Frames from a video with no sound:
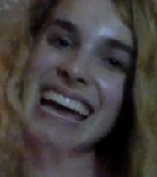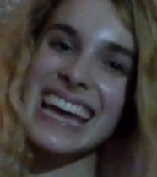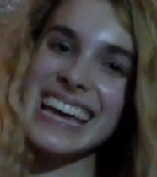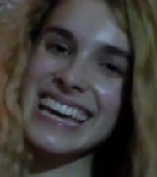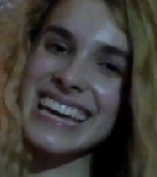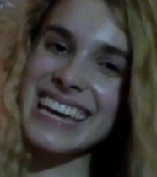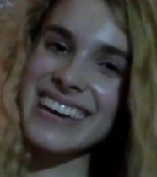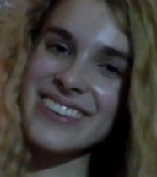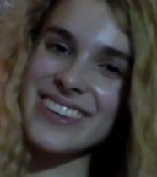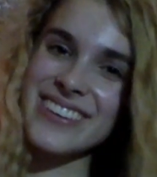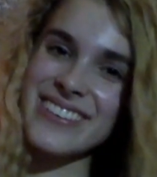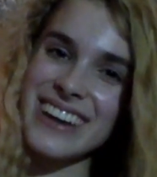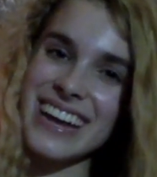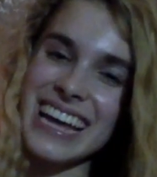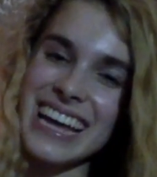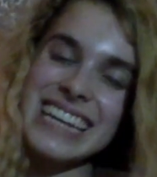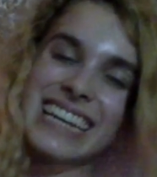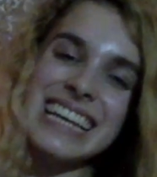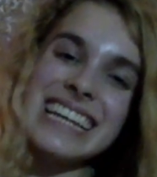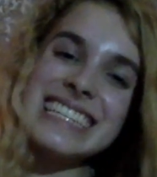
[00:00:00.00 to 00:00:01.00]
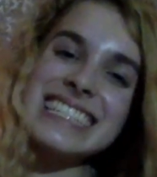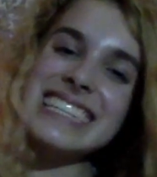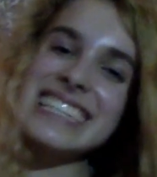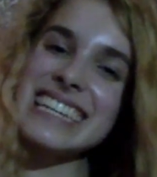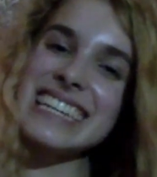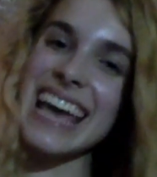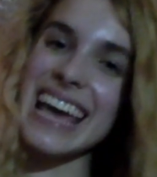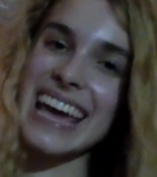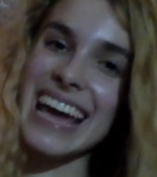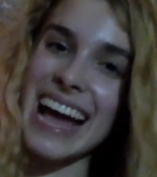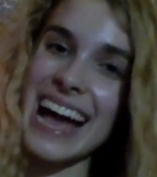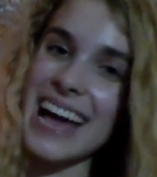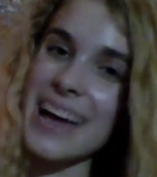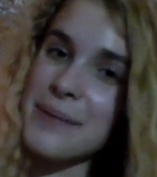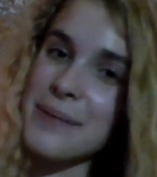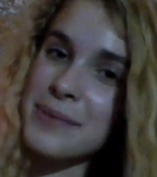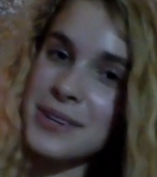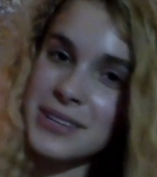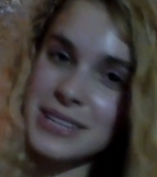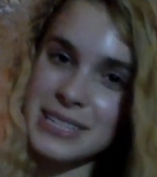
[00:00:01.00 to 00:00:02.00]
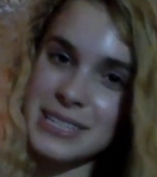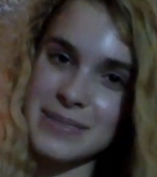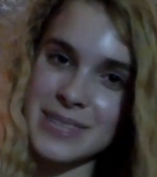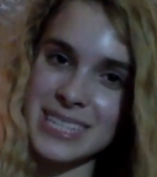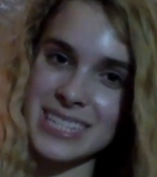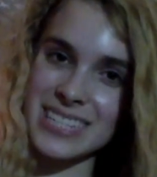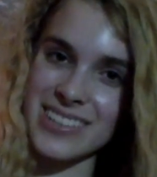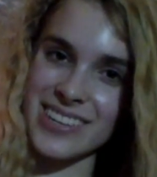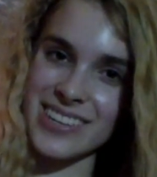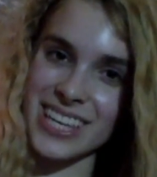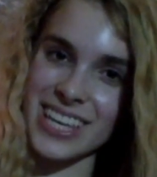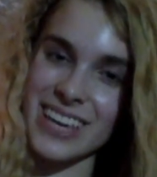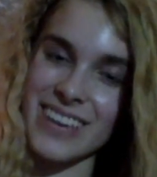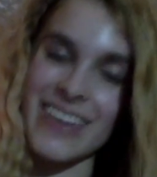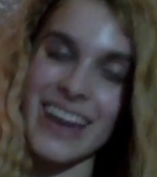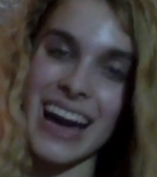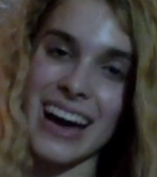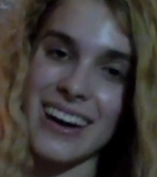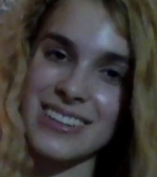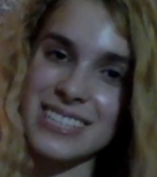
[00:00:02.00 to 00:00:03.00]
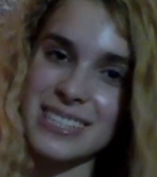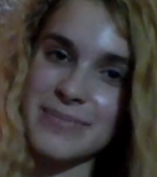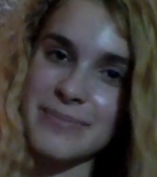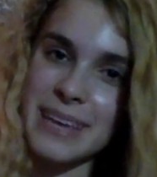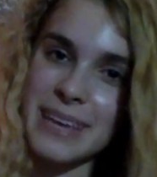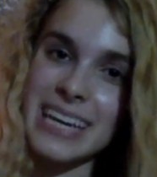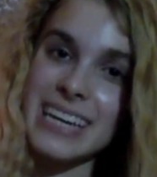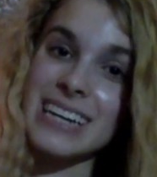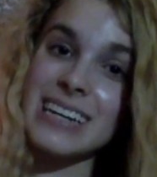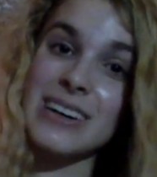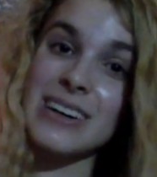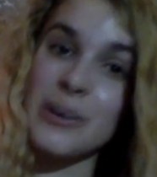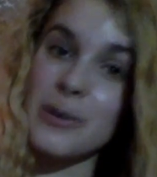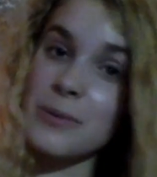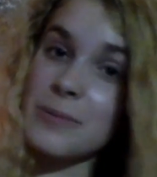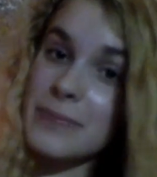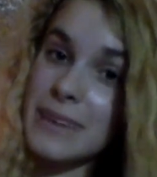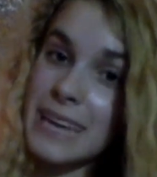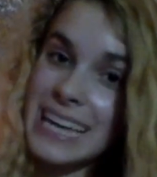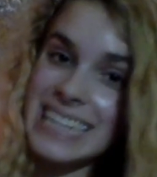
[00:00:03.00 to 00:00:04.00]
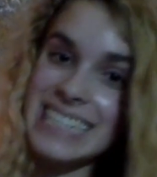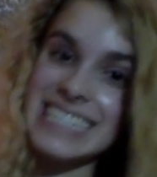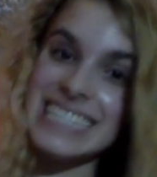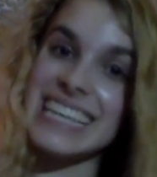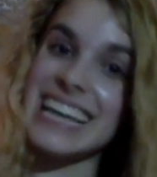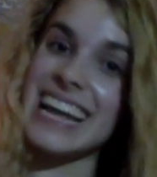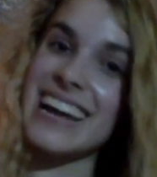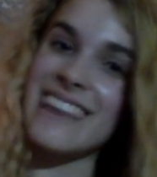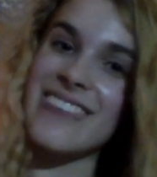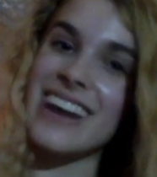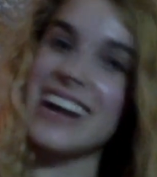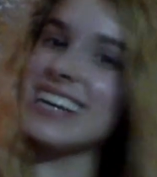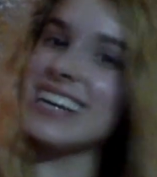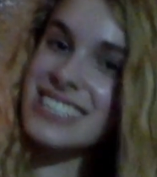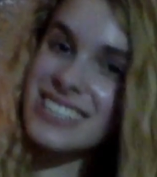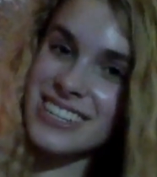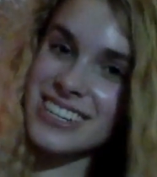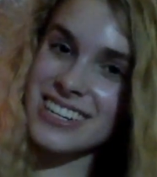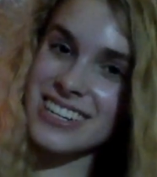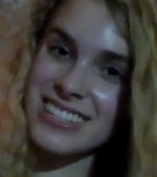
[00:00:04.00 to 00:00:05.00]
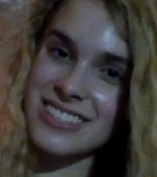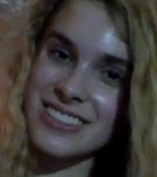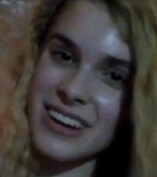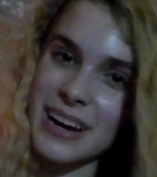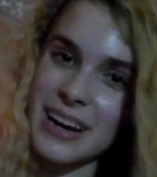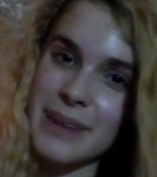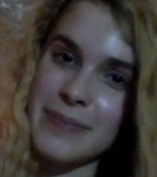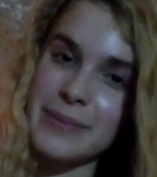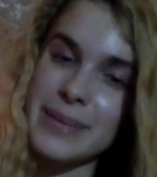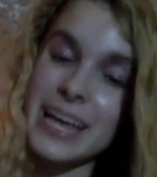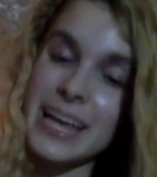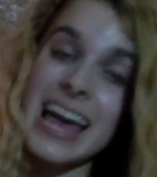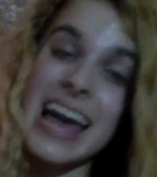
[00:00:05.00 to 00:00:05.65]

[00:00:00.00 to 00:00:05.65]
Hey everyone! Today I'm going to be showing you how to make homemade DIY sugar scrub.